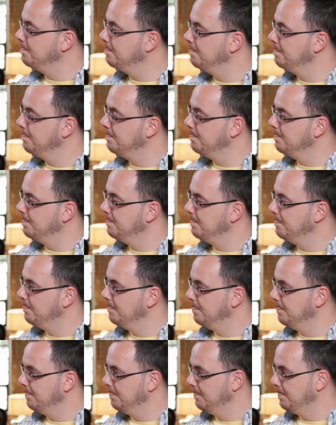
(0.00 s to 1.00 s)

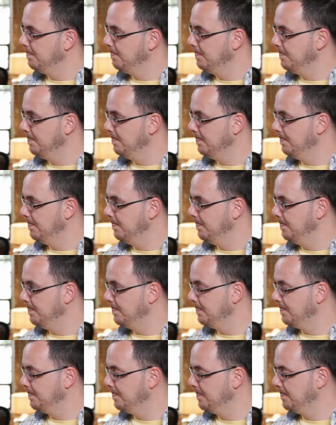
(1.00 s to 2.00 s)

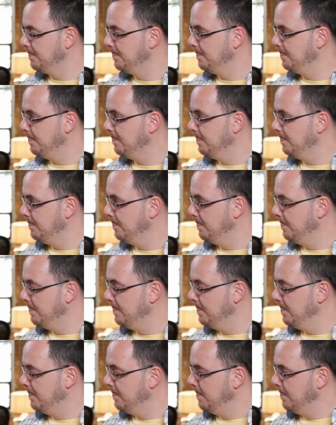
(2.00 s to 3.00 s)

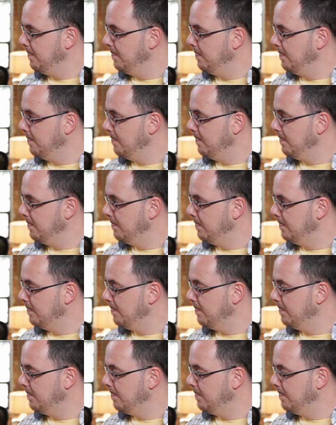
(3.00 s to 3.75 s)
[no speech]